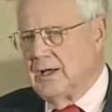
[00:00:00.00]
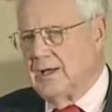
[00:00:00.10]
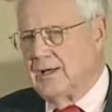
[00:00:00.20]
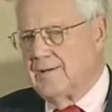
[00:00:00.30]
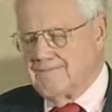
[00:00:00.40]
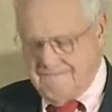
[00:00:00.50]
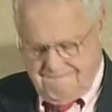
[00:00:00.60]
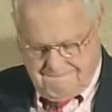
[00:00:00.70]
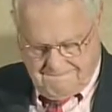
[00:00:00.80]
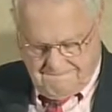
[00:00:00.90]
Um,
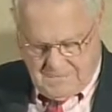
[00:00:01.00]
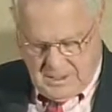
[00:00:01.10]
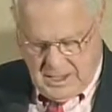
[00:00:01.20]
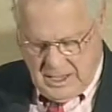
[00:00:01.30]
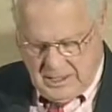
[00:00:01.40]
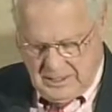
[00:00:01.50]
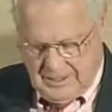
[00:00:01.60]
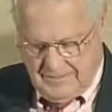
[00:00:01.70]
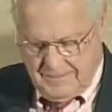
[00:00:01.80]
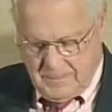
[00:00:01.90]
and
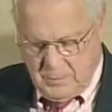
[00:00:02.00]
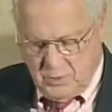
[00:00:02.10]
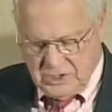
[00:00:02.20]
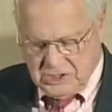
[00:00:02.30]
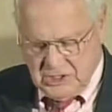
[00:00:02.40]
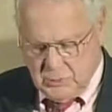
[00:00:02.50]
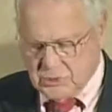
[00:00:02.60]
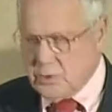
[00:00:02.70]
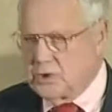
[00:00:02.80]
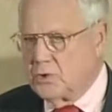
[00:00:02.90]
um, Rusty
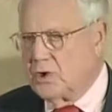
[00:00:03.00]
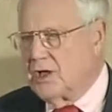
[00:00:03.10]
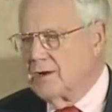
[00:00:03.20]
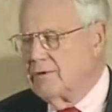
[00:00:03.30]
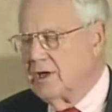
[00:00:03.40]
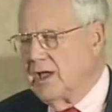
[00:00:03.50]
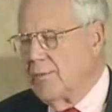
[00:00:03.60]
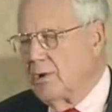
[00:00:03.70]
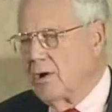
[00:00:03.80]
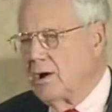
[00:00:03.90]
was recruited out of a gay
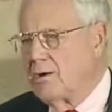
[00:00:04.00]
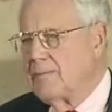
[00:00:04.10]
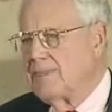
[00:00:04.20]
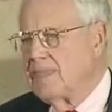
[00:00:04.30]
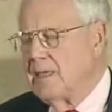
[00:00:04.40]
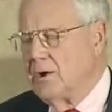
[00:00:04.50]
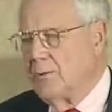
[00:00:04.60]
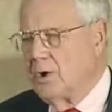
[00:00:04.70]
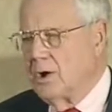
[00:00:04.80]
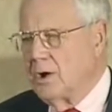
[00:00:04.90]
bar in
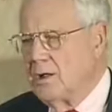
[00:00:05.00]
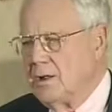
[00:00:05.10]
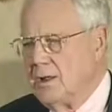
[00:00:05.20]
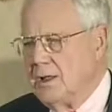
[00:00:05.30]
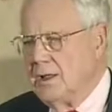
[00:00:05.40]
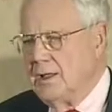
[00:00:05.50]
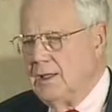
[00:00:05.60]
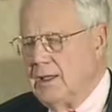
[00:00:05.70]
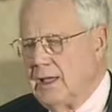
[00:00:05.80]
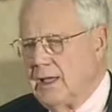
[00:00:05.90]
Omaha.
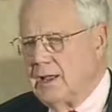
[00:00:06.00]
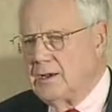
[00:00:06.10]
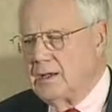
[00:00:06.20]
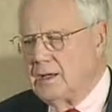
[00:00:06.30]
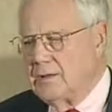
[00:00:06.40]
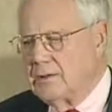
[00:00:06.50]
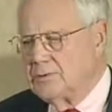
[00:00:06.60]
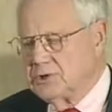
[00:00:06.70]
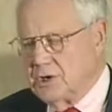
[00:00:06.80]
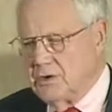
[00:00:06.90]
And uh, he
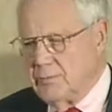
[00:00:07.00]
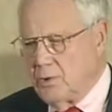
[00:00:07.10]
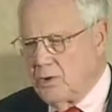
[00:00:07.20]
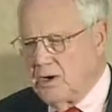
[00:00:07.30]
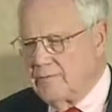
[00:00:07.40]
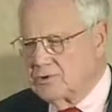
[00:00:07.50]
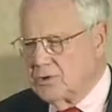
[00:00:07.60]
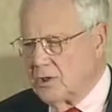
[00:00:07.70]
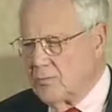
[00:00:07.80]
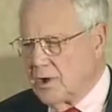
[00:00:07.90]
was a country boy, never
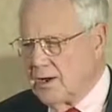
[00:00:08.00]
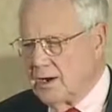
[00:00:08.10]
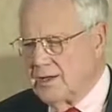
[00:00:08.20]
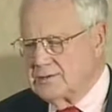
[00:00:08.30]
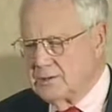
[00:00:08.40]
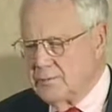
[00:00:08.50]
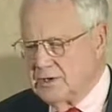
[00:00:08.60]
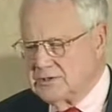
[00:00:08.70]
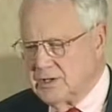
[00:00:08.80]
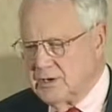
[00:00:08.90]
saw the bright lights of the
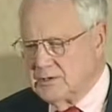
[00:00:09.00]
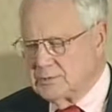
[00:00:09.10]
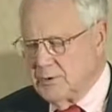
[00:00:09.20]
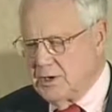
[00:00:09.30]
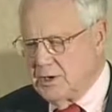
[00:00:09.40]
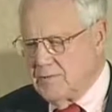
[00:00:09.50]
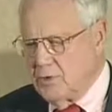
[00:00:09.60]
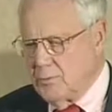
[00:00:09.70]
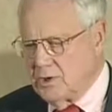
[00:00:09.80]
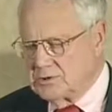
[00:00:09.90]
big city to speak of.
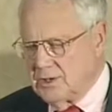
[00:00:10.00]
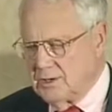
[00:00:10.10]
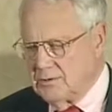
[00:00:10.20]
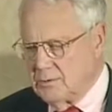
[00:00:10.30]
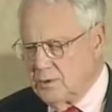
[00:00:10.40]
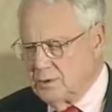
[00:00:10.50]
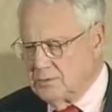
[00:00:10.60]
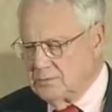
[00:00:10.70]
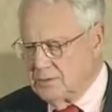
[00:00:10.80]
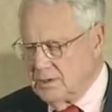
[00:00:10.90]
Omaha's not a real
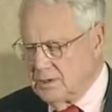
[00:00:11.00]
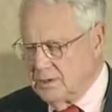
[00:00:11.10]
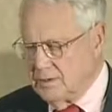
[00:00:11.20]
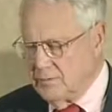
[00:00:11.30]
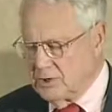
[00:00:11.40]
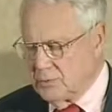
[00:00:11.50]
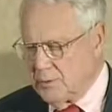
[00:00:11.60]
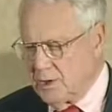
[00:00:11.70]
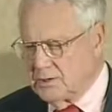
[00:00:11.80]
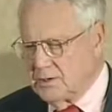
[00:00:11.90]
uh,
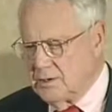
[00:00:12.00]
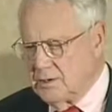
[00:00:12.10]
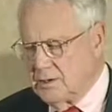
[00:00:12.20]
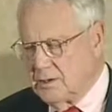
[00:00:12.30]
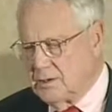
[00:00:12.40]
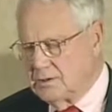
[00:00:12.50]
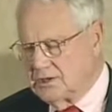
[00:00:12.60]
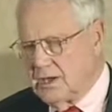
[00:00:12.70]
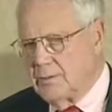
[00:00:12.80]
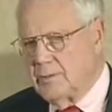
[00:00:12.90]
metropolitan uh,
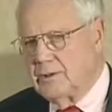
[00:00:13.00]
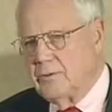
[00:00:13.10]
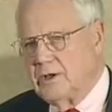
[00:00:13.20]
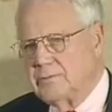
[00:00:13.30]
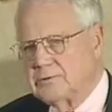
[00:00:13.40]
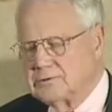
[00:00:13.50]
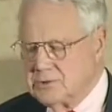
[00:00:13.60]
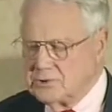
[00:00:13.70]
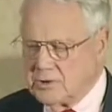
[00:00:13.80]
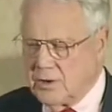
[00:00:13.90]
town, by the way, but it's,
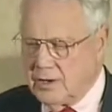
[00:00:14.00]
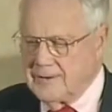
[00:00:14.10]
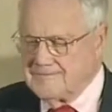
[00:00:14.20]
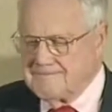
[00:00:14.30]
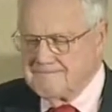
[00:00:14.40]
it's, all right.